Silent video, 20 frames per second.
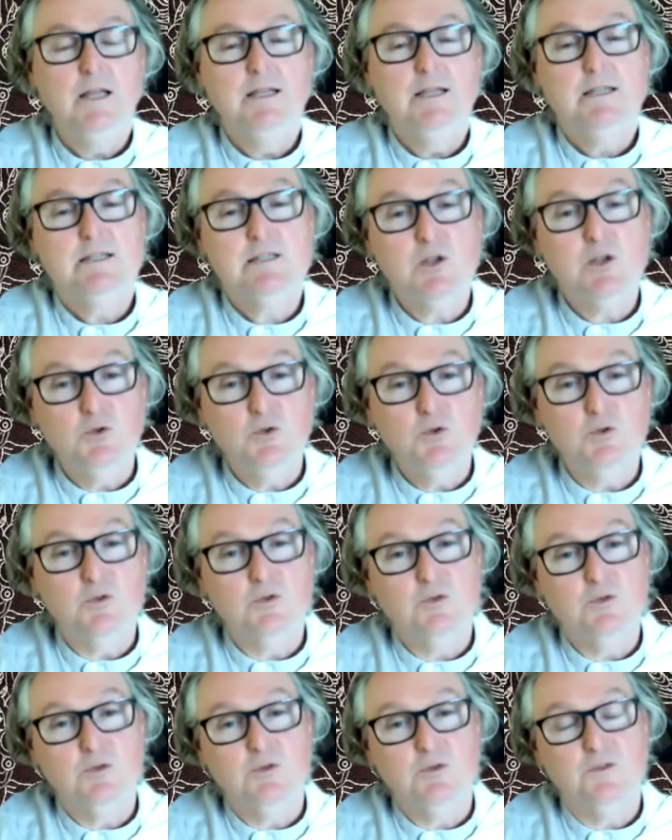So,
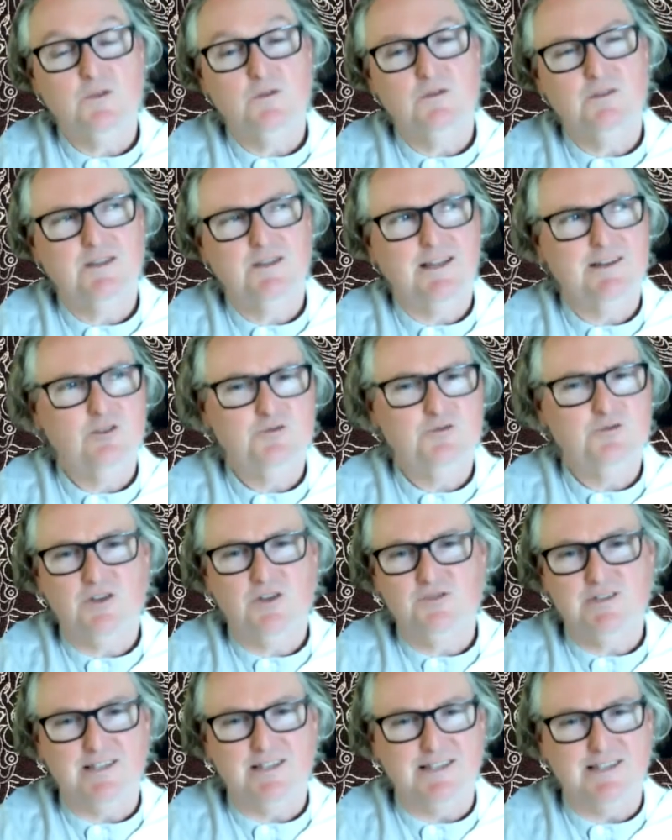and
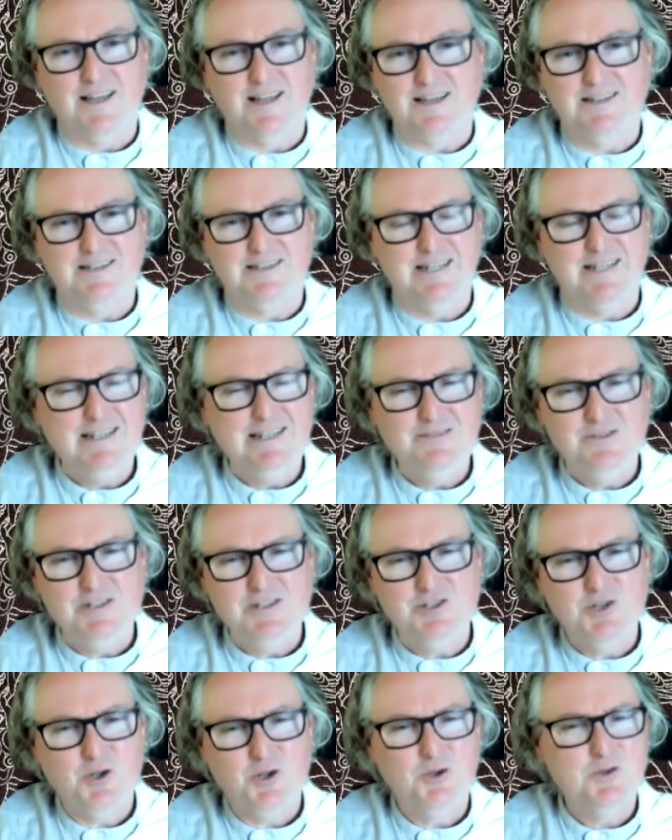obviously like TV
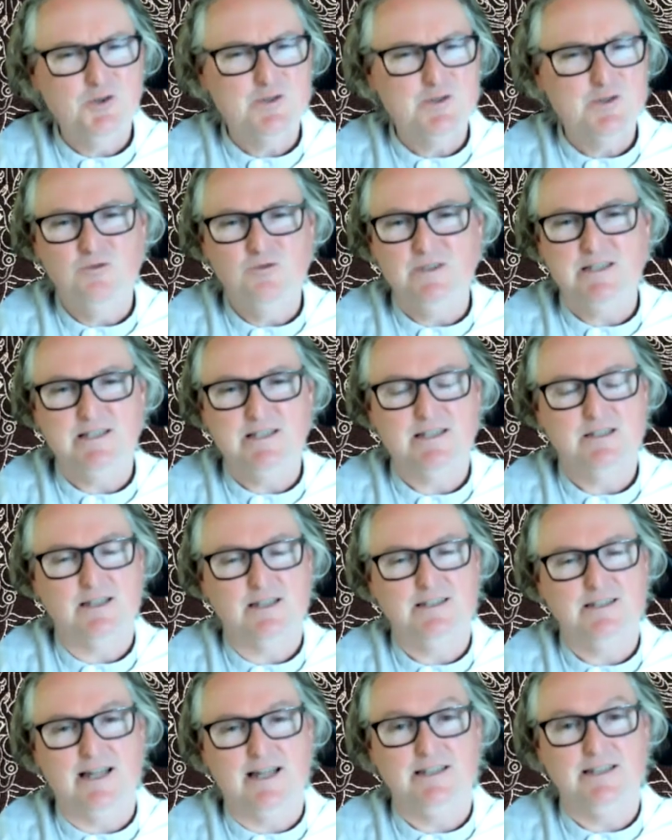shows, movies, things
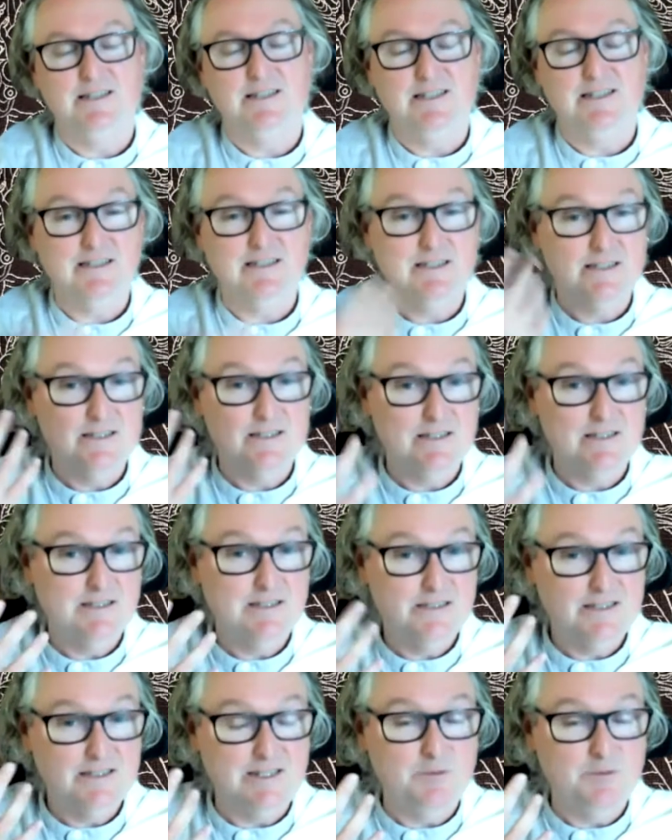like that, these
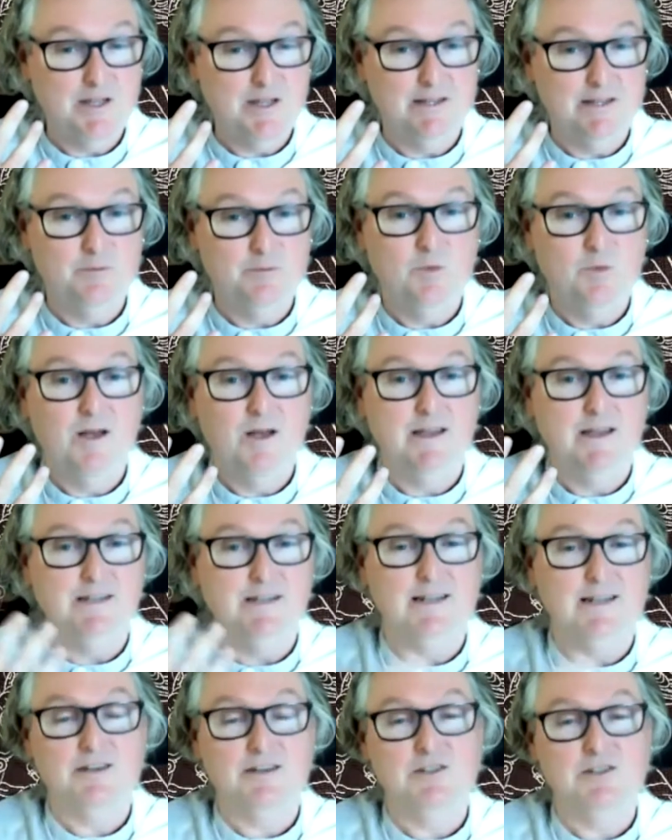stimulate the mind
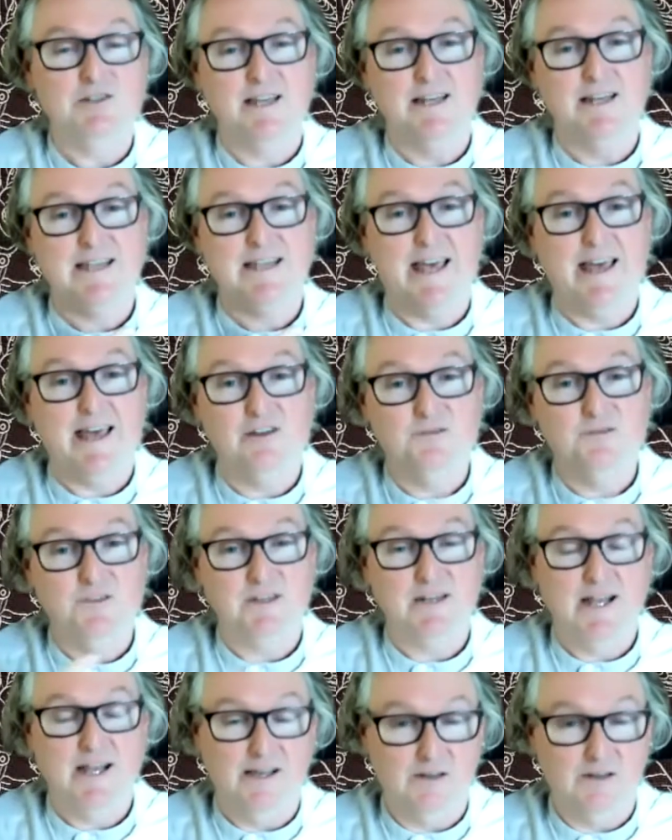and actually get us out of the
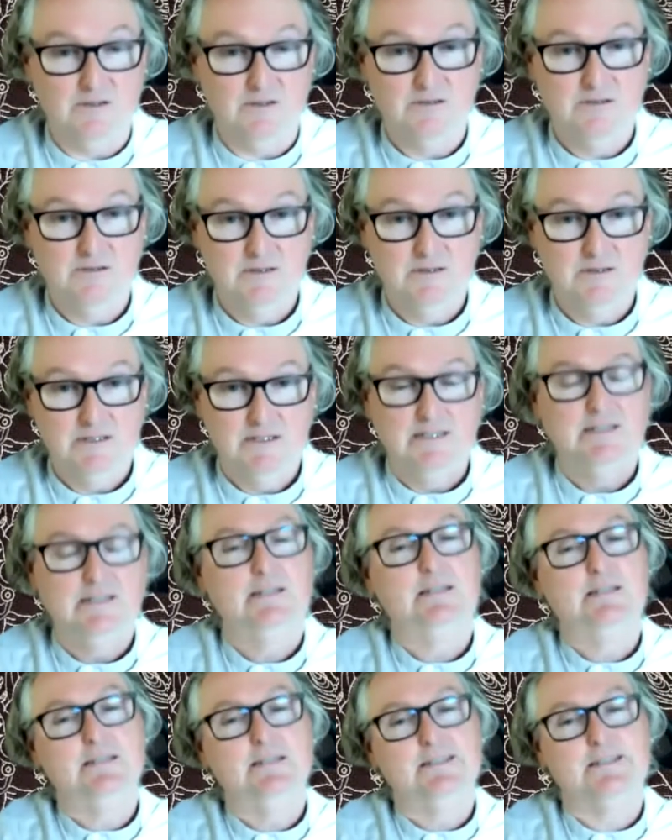now.
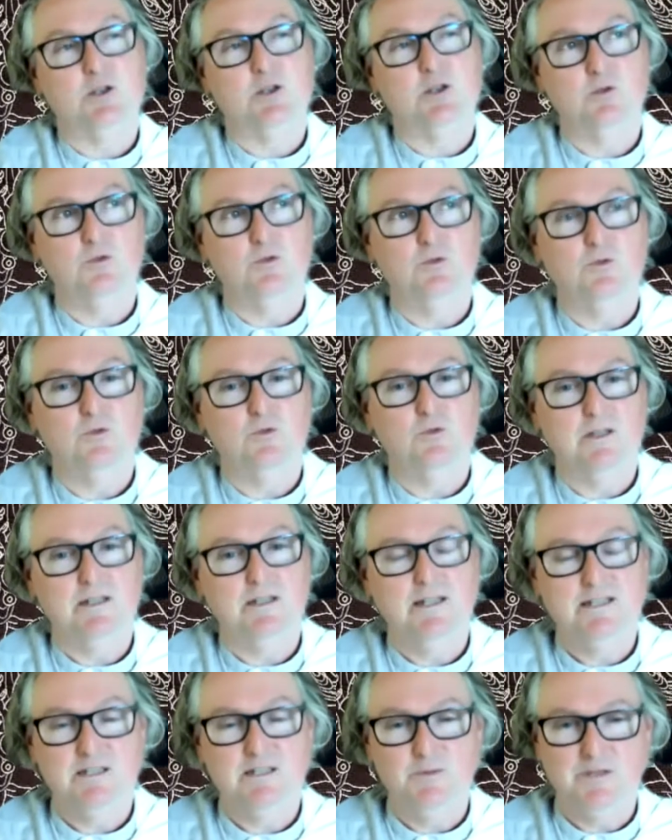So it
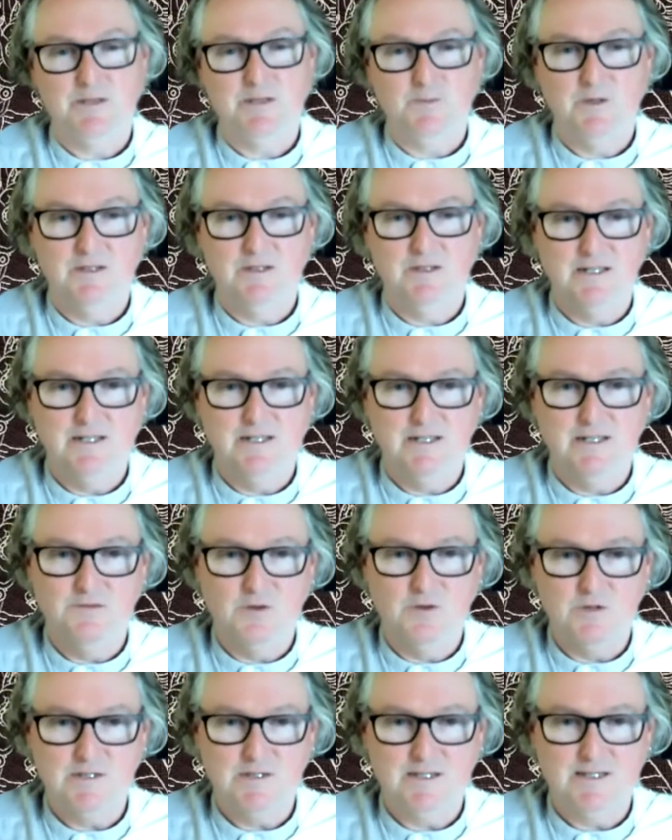needs to be something that
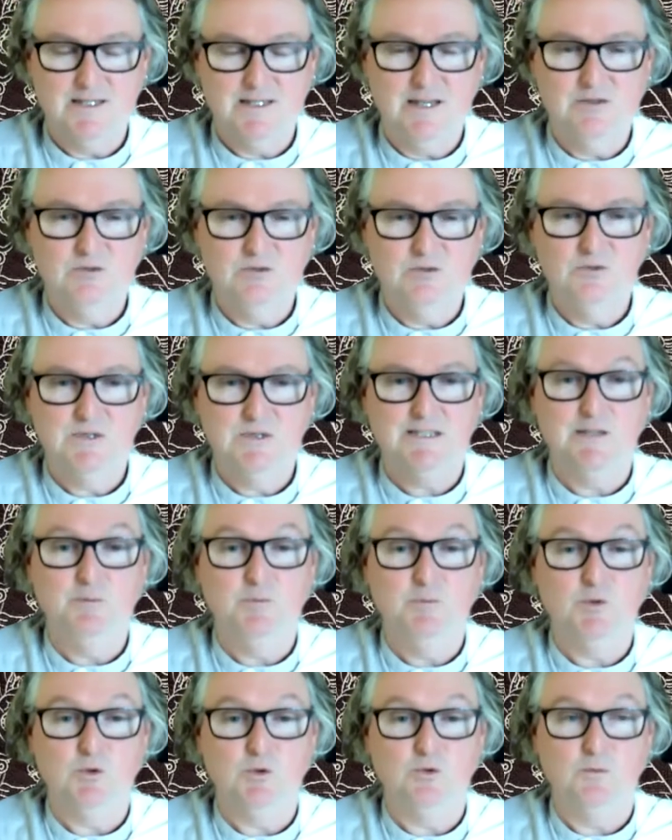evokes a subtle,
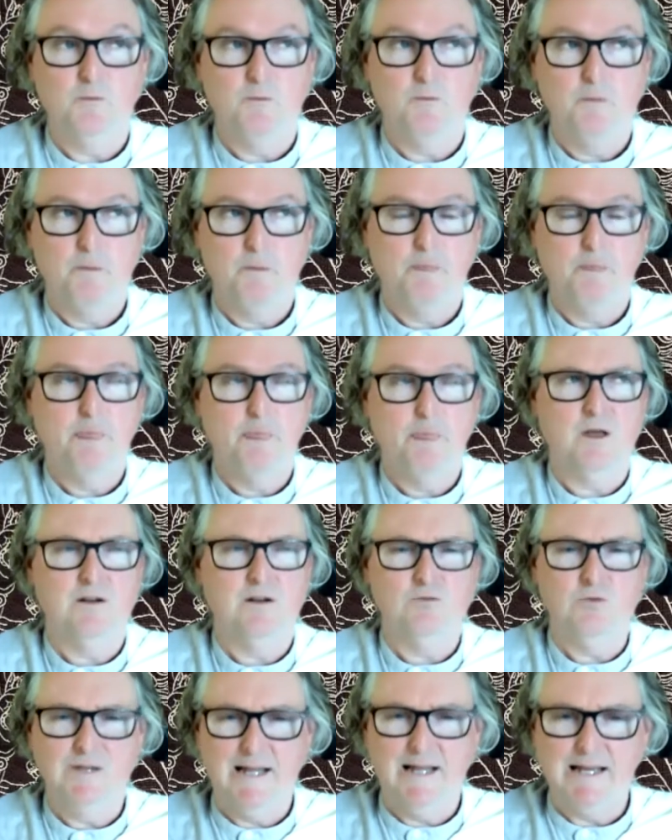simple, kind
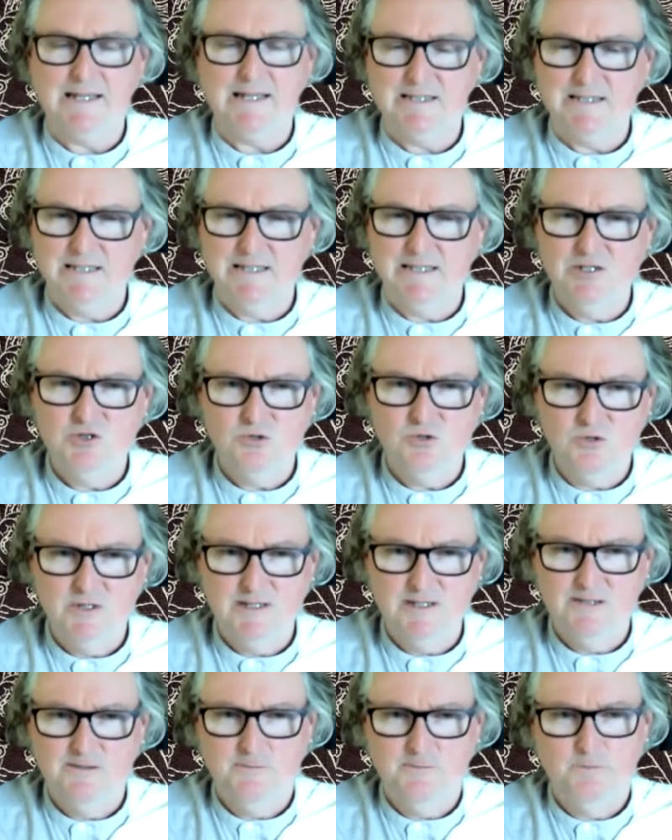of relaxing
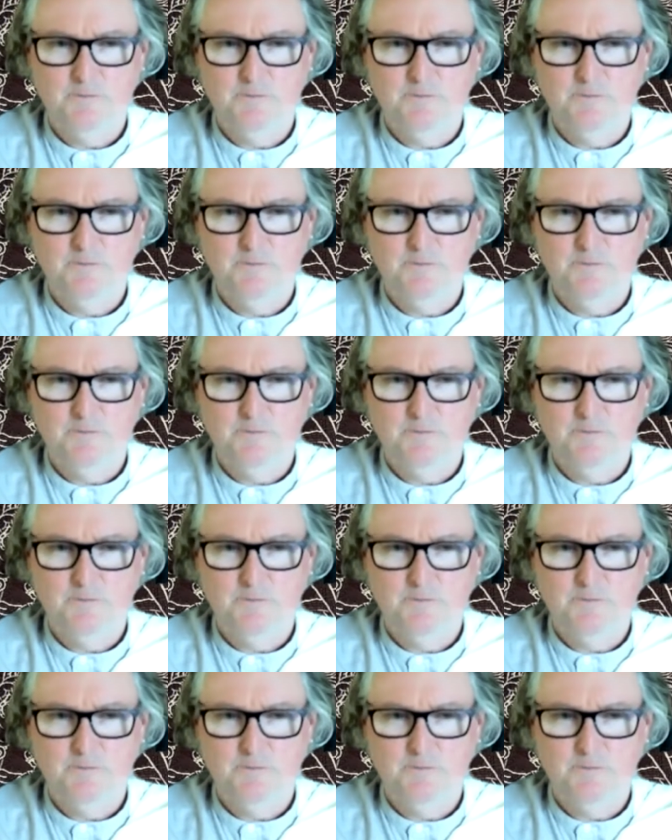joy.